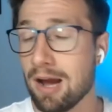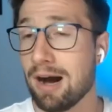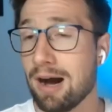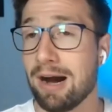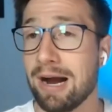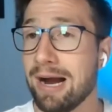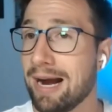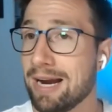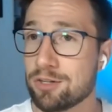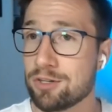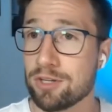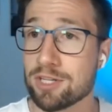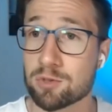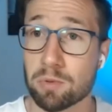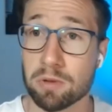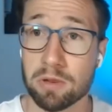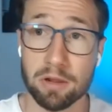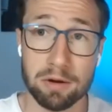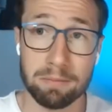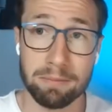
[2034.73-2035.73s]
I, I, do this
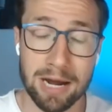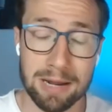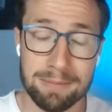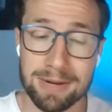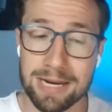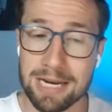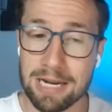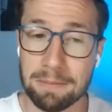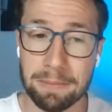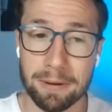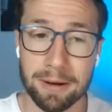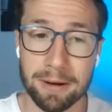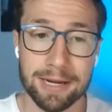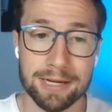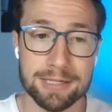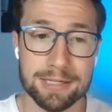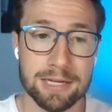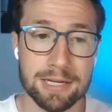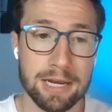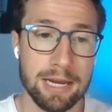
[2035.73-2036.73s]
with a lot of my media
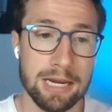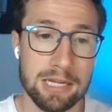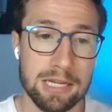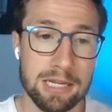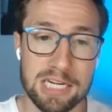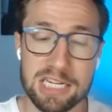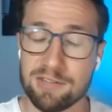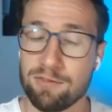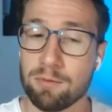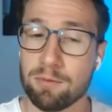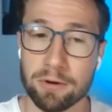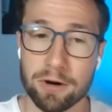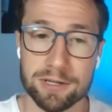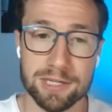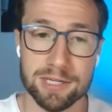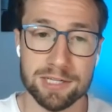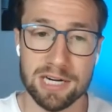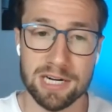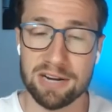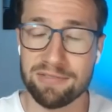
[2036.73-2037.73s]
buyers in the interview
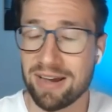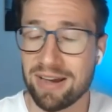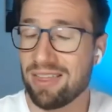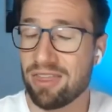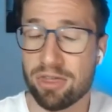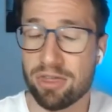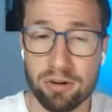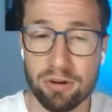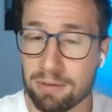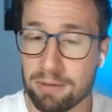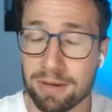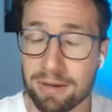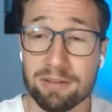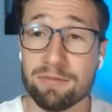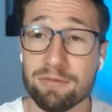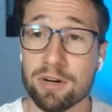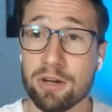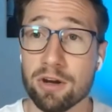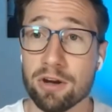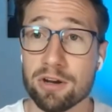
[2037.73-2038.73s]
process, and I've had 30 minute
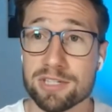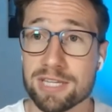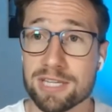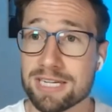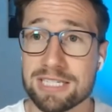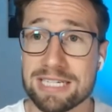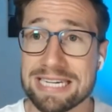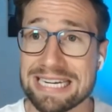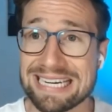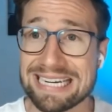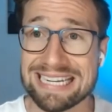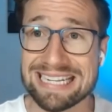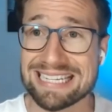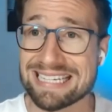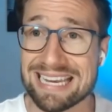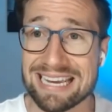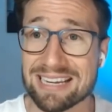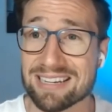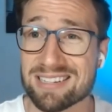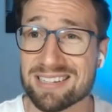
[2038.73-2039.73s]
videos that didn't
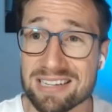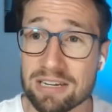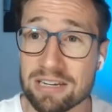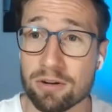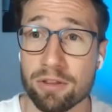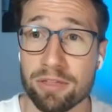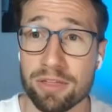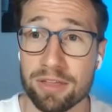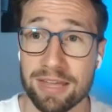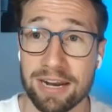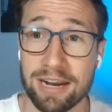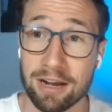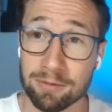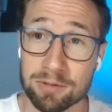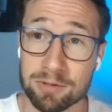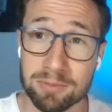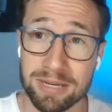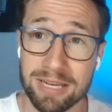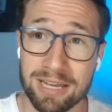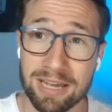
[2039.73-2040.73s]
say a single thing that helped
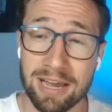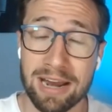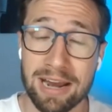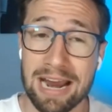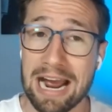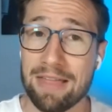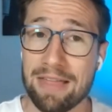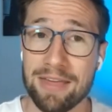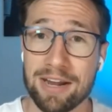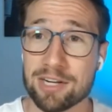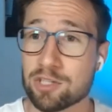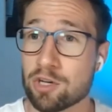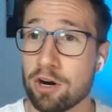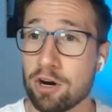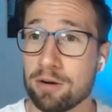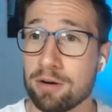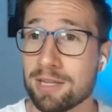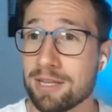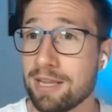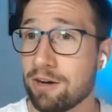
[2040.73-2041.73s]
me, and they just
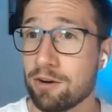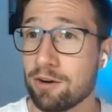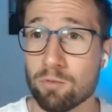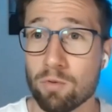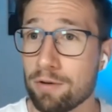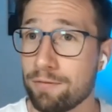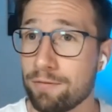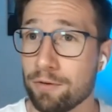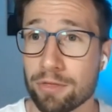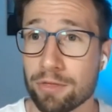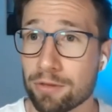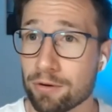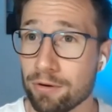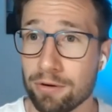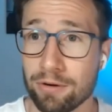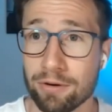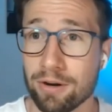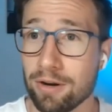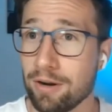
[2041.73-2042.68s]
hope that they could waffle through